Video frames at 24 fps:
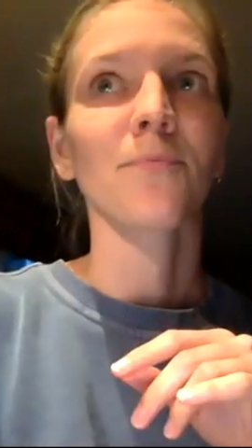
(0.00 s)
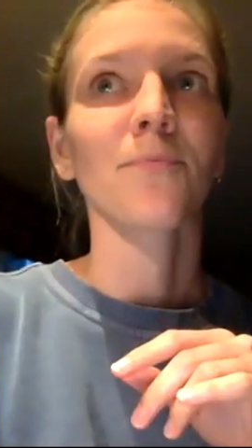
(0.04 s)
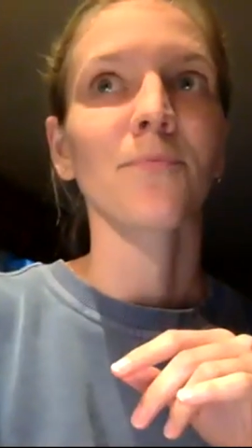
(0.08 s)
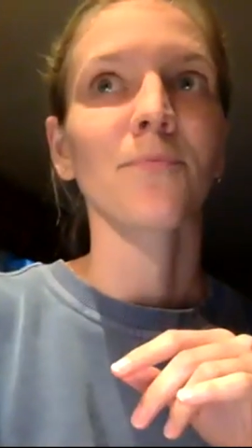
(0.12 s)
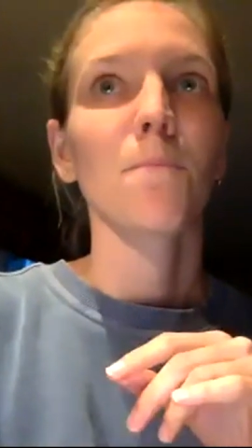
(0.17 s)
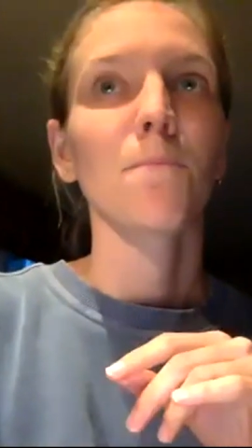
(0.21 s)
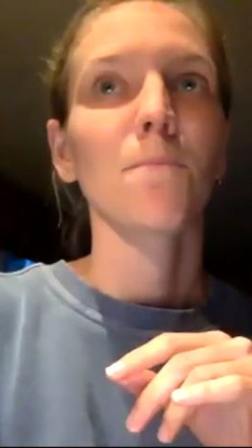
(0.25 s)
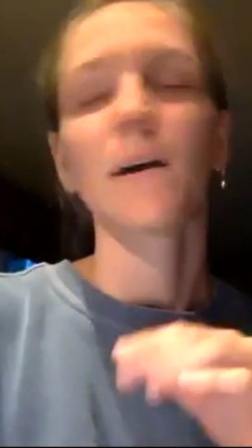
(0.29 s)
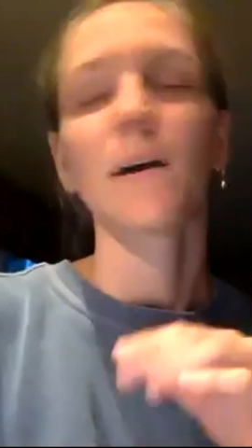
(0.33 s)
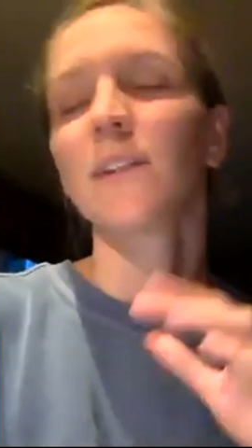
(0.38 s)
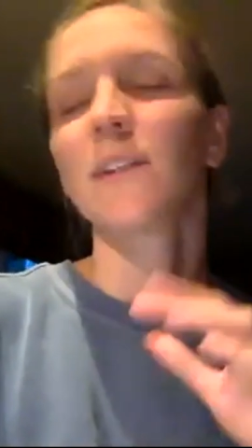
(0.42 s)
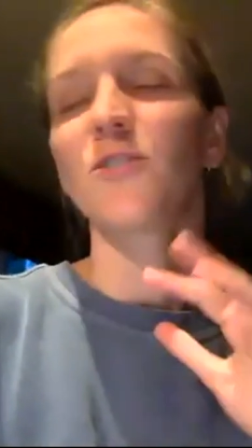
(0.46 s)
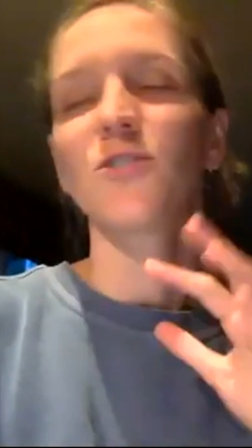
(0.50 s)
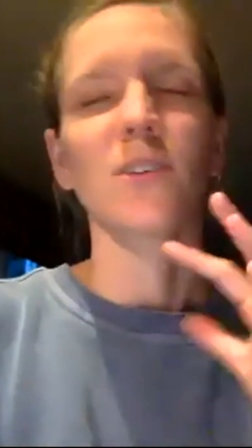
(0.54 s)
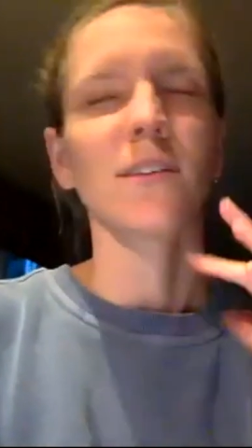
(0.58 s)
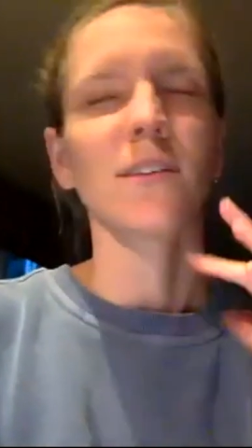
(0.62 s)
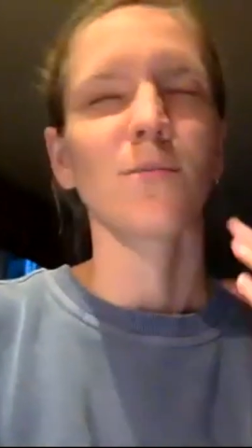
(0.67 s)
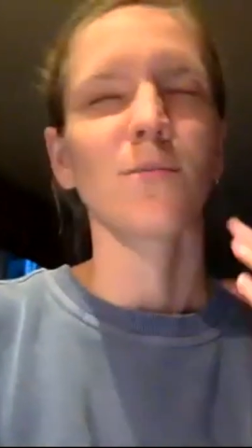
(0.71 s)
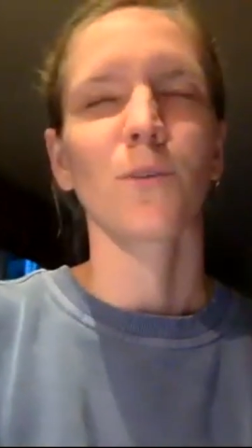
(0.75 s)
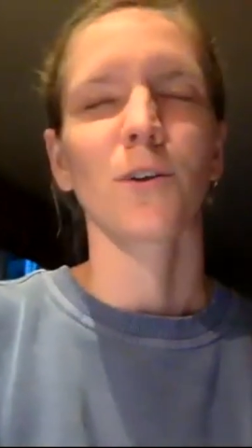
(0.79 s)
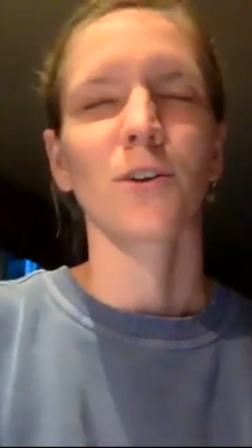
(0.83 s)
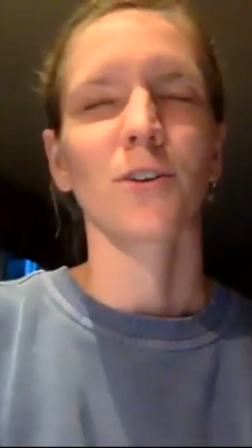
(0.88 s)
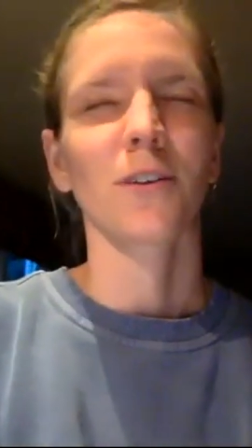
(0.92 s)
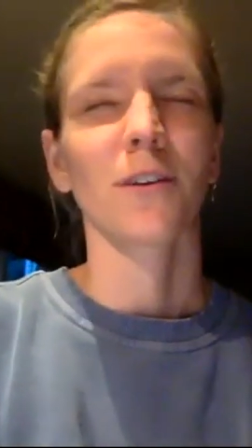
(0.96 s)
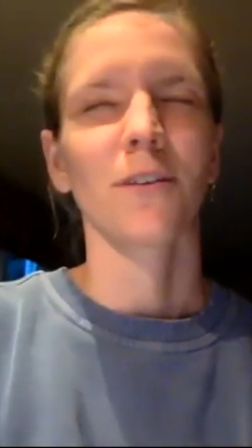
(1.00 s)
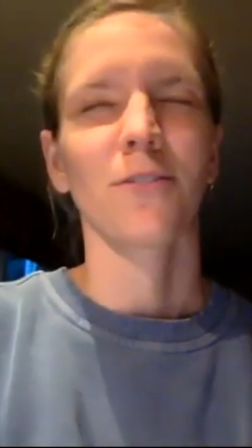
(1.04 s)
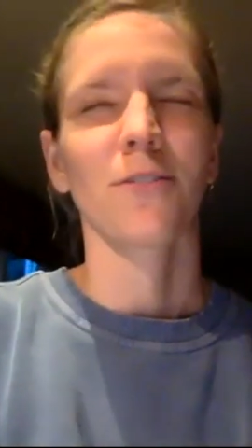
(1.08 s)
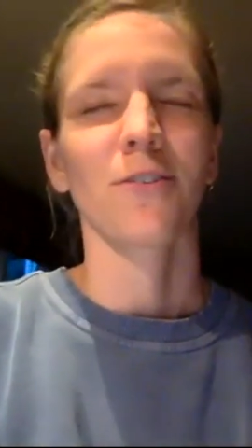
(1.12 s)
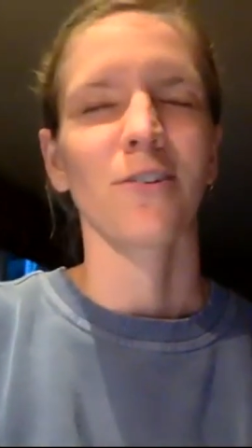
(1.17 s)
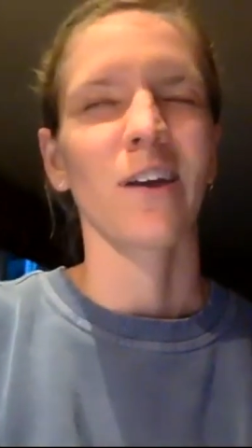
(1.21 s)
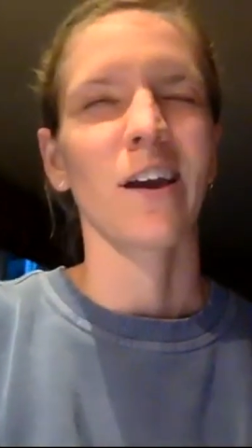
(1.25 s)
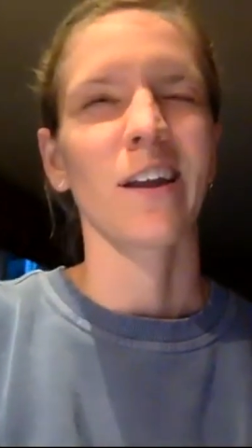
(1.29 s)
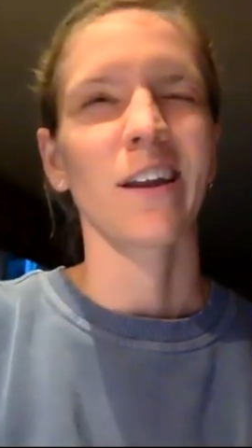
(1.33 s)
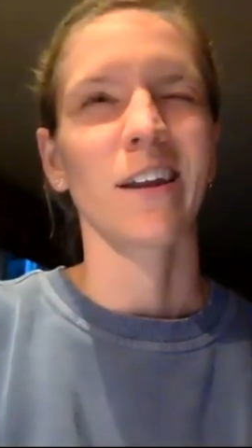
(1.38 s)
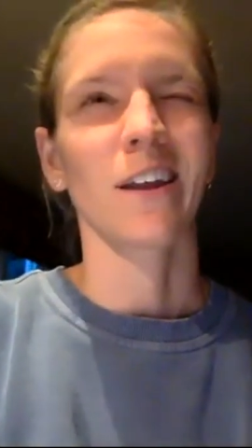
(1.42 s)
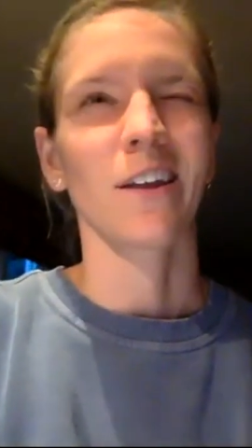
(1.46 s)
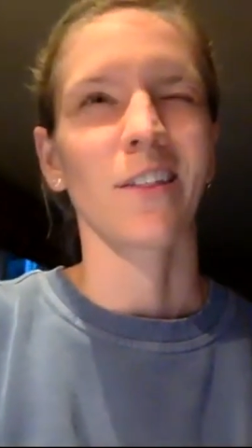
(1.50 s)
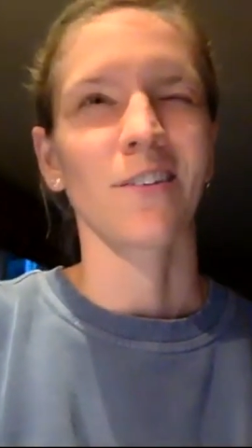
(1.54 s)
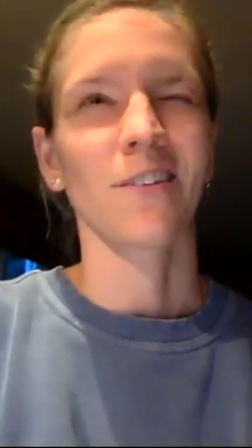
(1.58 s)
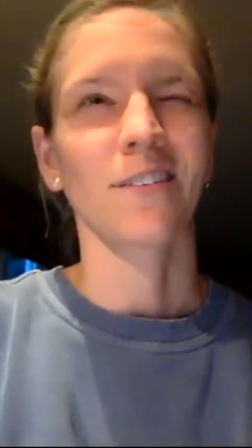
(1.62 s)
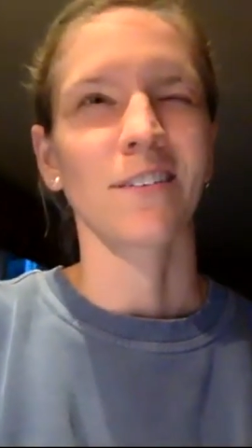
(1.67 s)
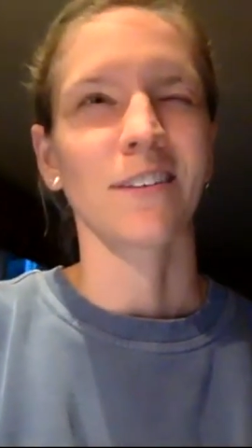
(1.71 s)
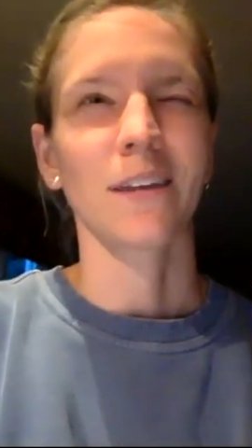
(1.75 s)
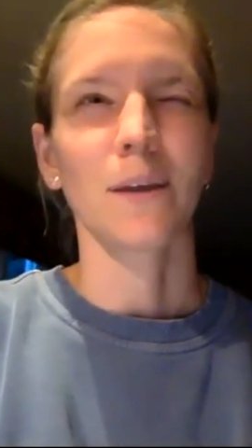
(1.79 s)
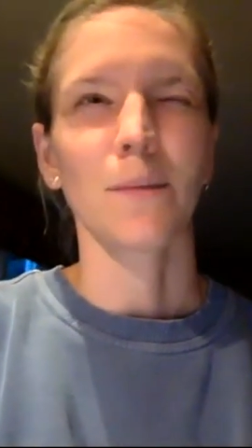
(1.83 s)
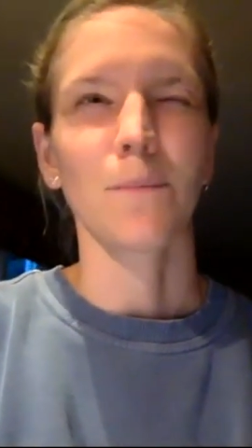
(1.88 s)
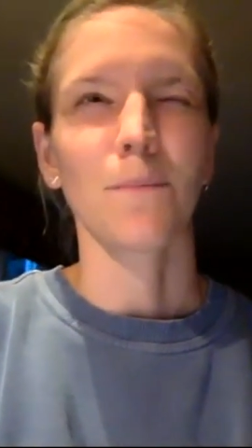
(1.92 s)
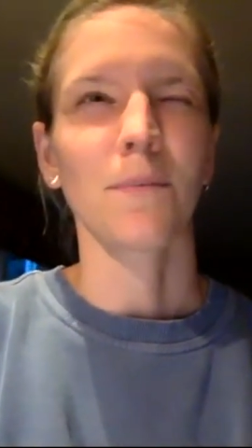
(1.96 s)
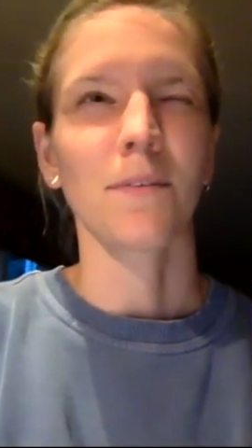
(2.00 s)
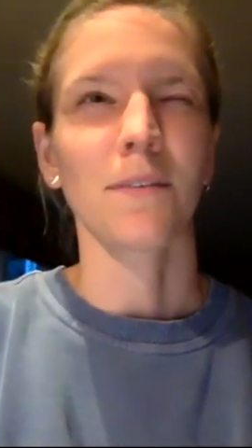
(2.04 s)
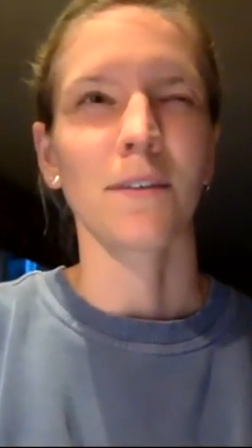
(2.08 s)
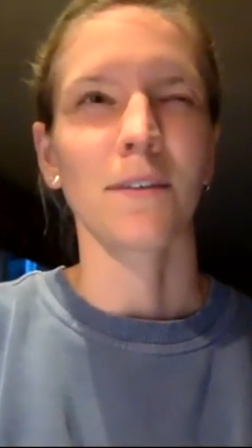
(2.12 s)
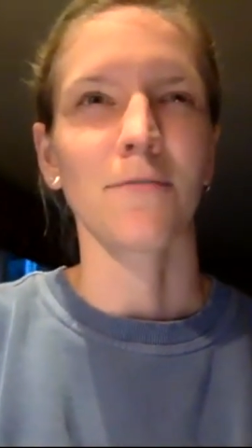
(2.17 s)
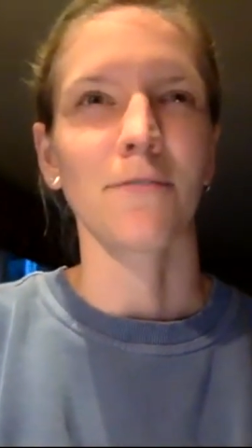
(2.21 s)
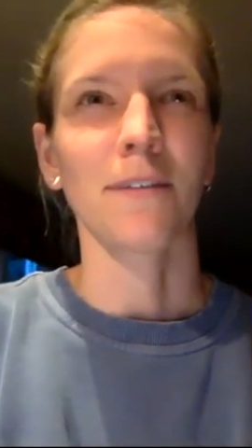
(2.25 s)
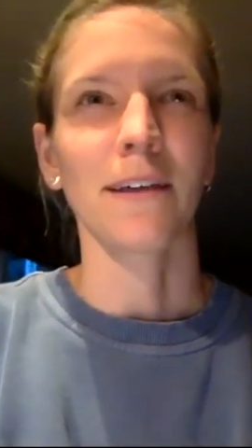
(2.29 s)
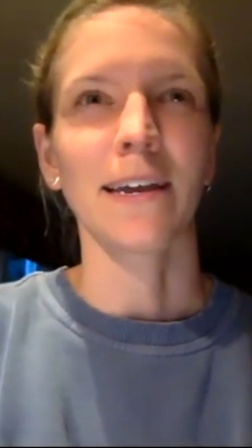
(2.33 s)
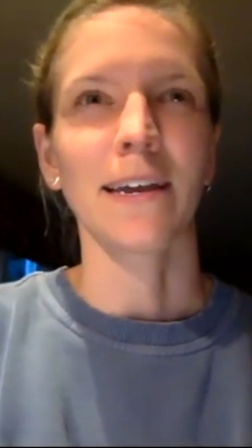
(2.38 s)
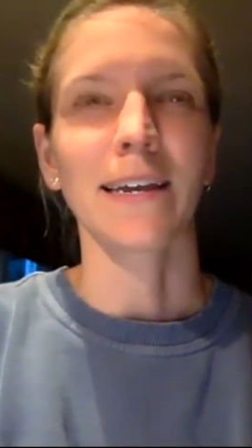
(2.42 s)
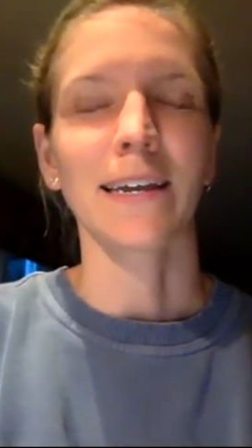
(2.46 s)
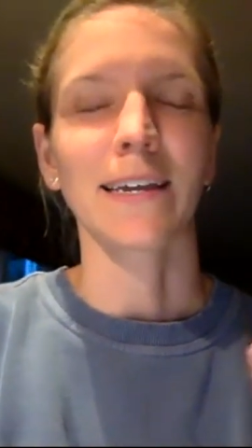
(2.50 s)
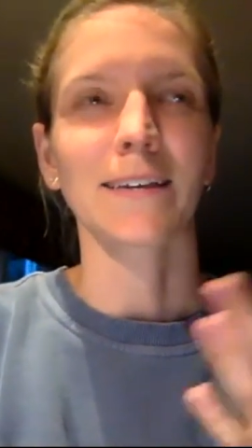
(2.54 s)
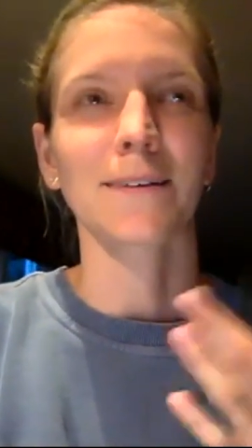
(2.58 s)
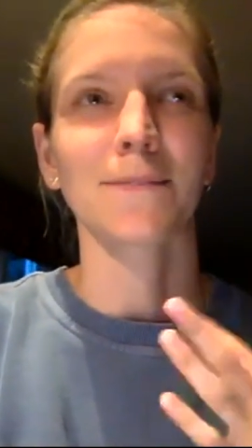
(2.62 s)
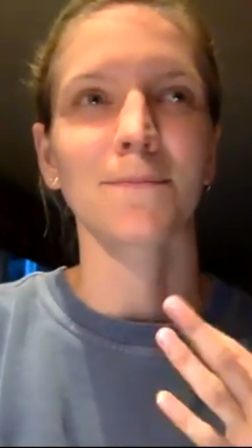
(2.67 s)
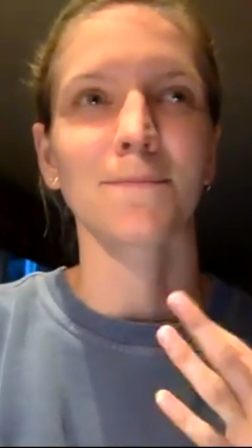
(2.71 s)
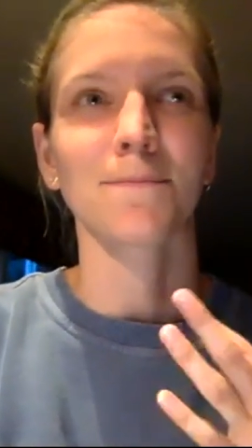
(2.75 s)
But just wondering if there are any other tips of like